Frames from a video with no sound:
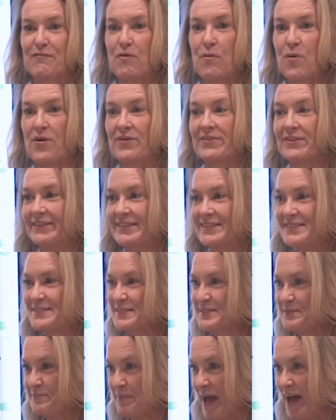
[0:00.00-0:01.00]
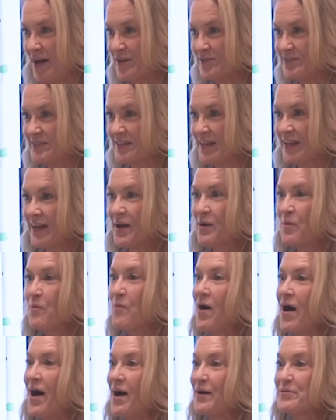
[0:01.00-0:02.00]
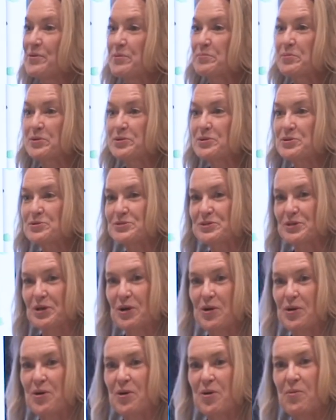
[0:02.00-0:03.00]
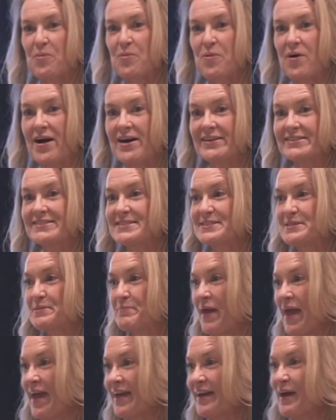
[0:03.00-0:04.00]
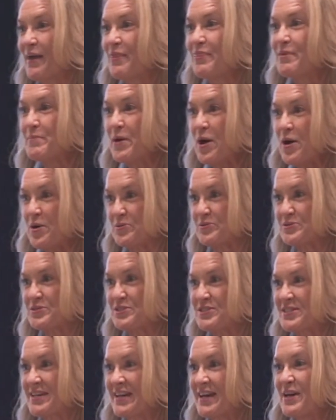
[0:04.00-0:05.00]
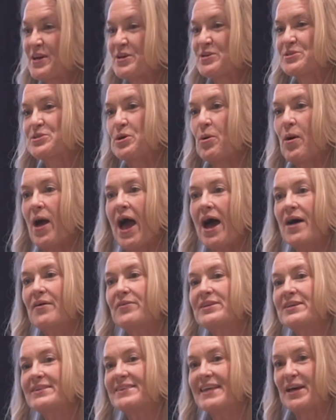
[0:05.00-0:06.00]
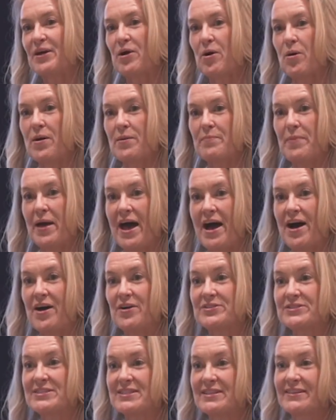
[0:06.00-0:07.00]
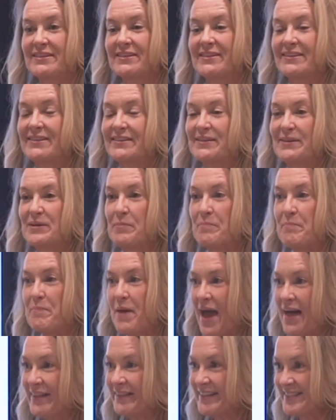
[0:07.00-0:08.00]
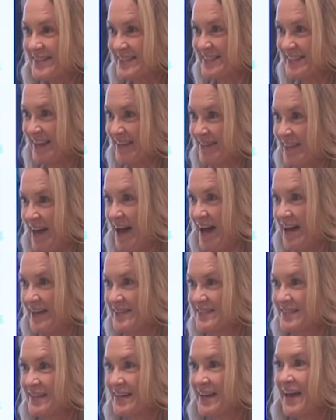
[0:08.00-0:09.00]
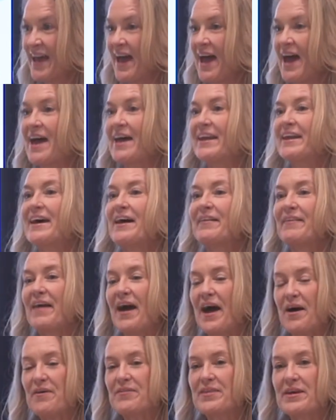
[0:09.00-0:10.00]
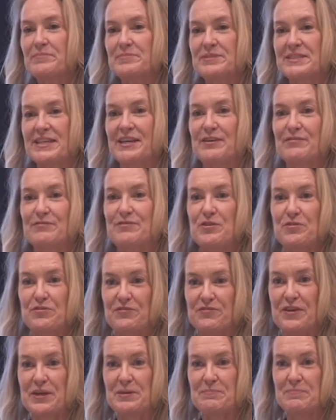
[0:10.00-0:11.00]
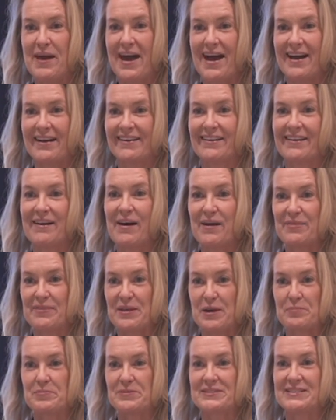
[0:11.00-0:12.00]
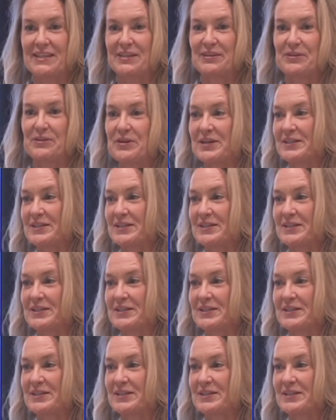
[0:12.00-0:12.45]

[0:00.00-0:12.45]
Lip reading: for the least amount, while the producer wants to make the most. So how did they go about balancing that and allow them to give you feedback on their particular